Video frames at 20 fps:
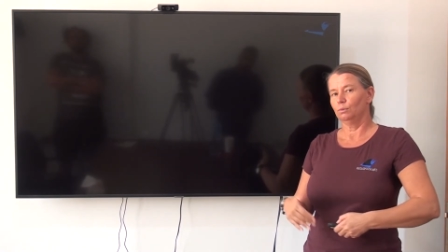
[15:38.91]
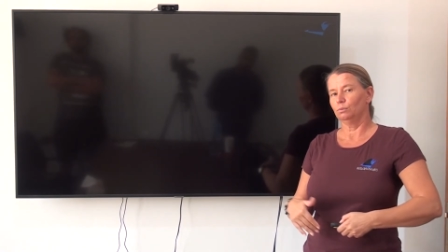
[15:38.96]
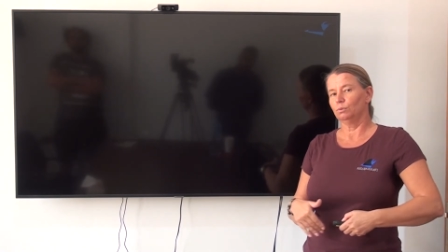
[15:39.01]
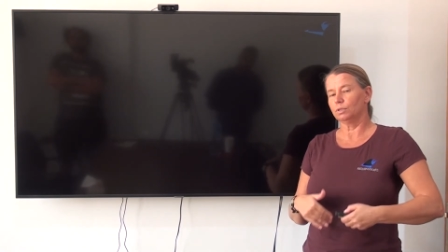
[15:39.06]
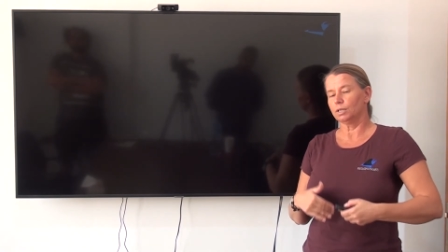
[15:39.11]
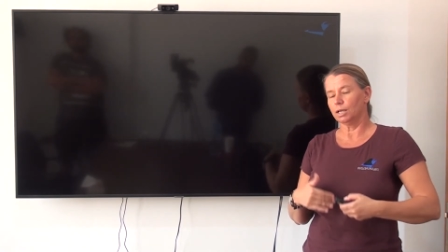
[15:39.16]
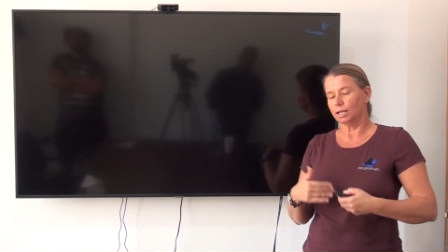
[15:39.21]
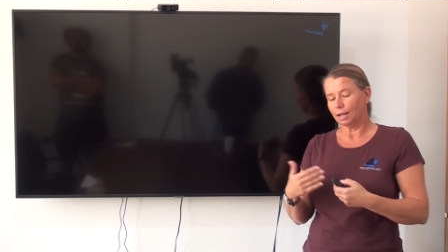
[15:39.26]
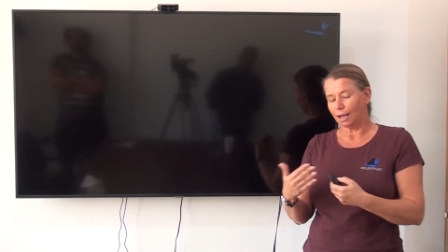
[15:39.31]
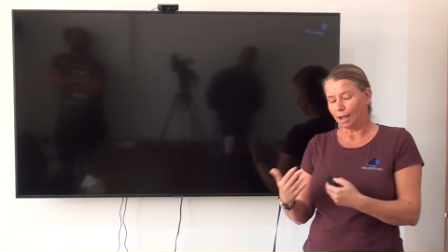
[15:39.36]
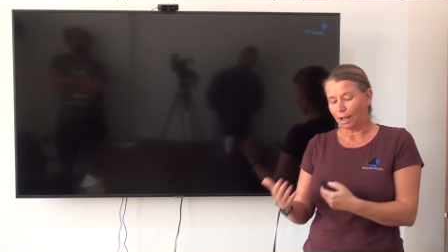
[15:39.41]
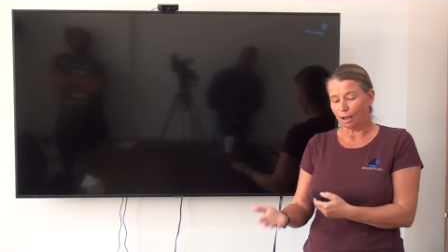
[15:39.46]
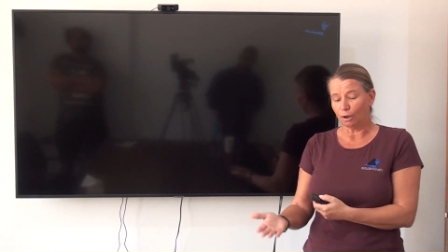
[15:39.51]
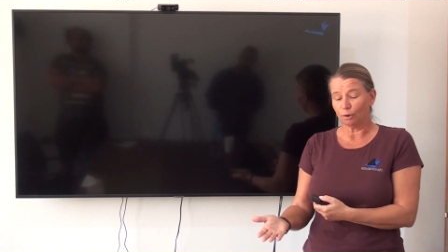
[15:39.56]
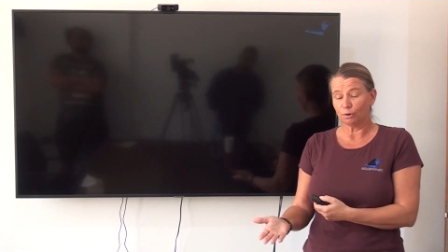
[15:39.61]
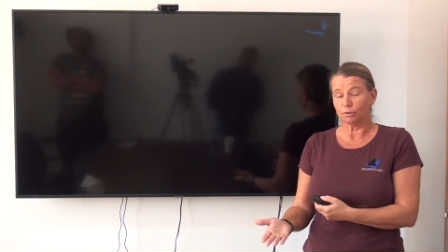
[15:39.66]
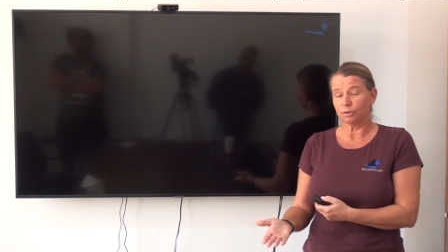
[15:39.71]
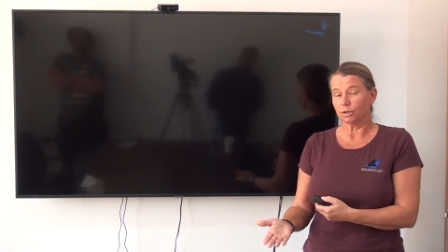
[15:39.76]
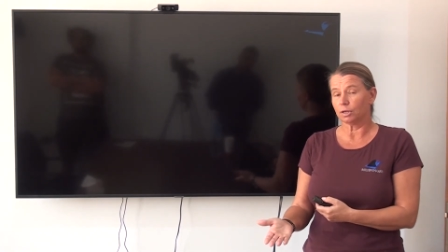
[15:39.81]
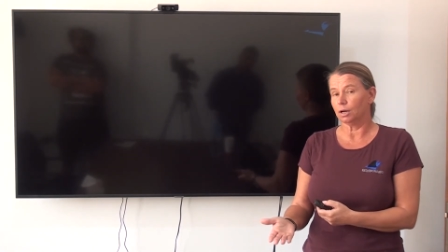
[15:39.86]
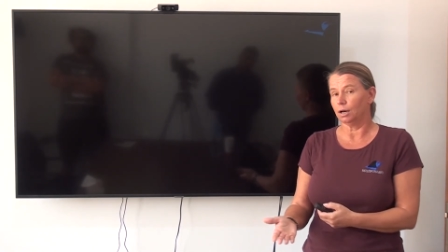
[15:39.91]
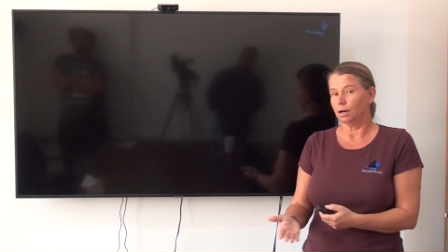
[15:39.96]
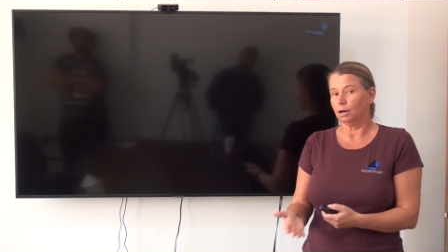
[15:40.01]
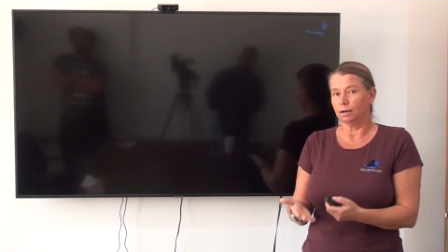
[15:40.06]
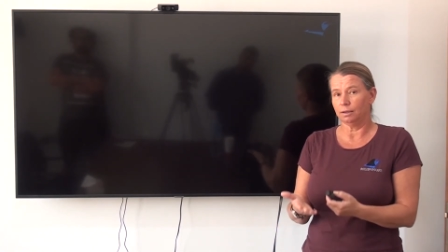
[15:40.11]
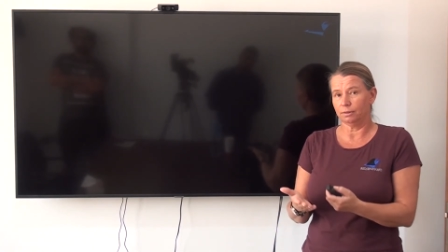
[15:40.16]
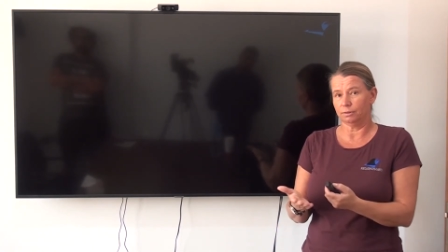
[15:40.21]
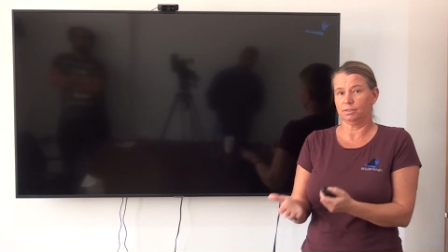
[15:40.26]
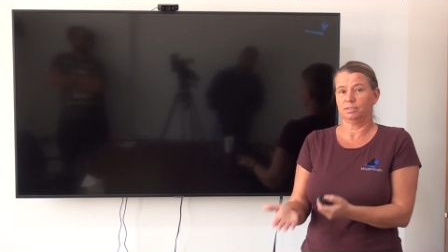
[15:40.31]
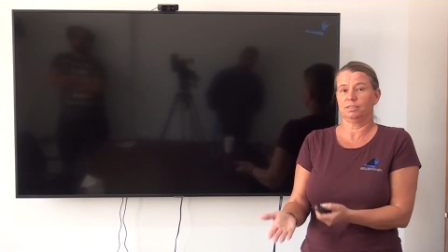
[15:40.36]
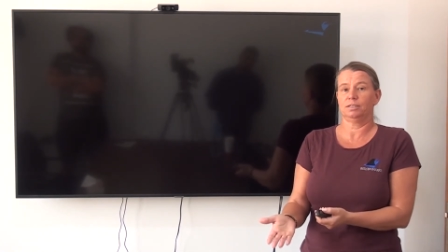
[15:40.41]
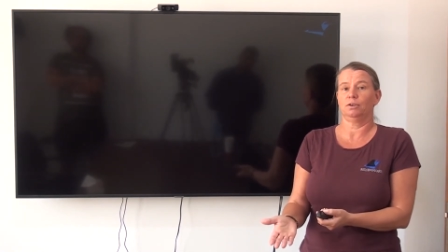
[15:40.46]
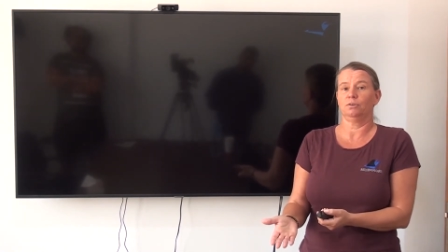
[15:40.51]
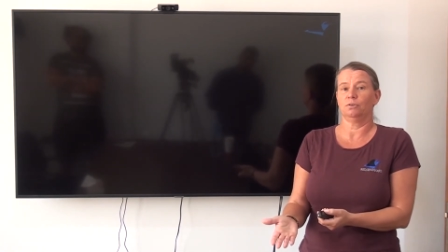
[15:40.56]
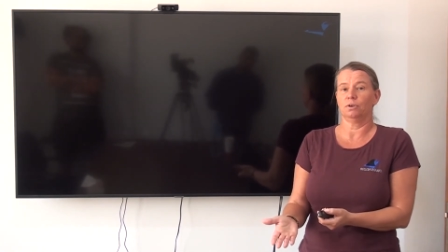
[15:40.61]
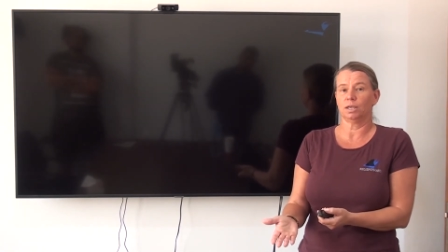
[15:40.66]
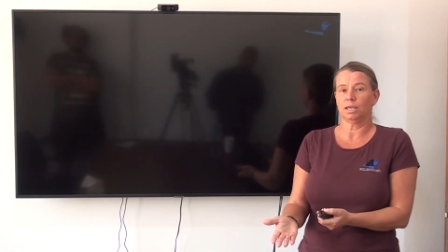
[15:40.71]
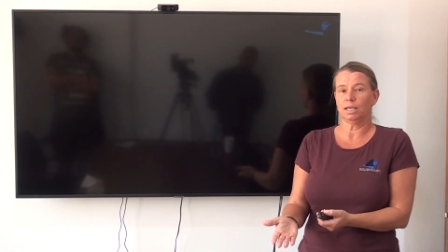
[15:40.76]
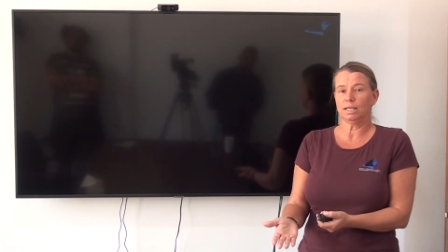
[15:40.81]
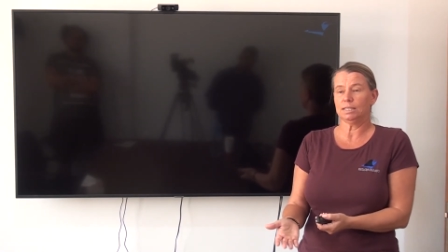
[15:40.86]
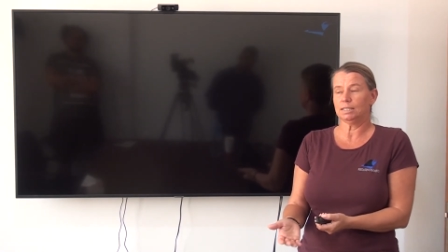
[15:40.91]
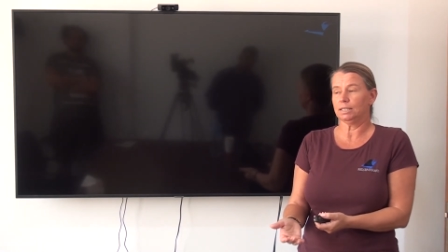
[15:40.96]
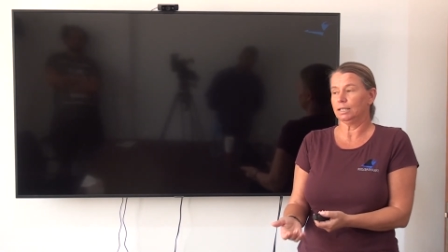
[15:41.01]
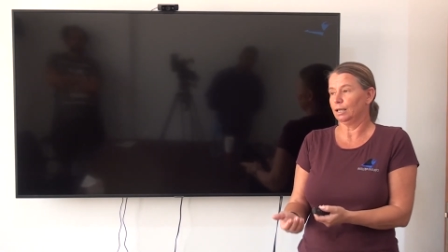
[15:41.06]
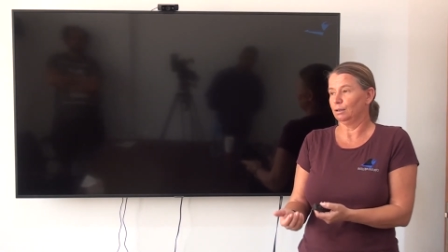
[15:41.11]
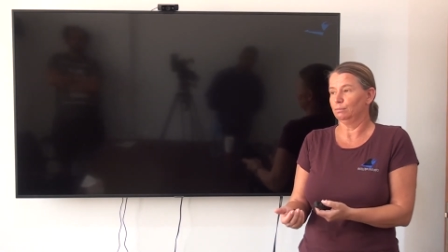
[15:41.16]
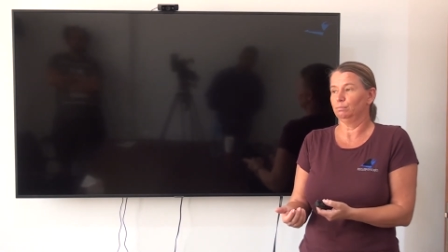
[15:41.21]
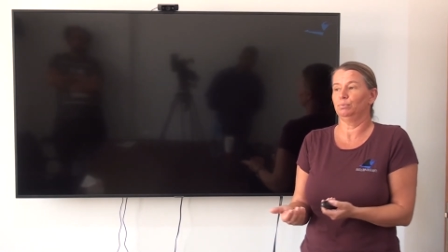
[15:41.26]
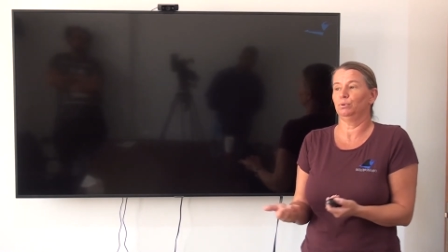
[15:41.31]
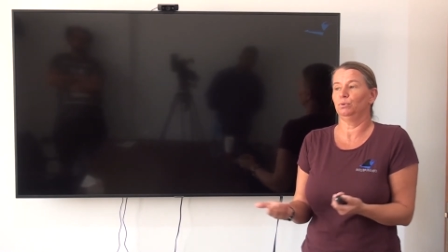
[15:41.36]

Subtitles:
would get out of the car in the Serengeti and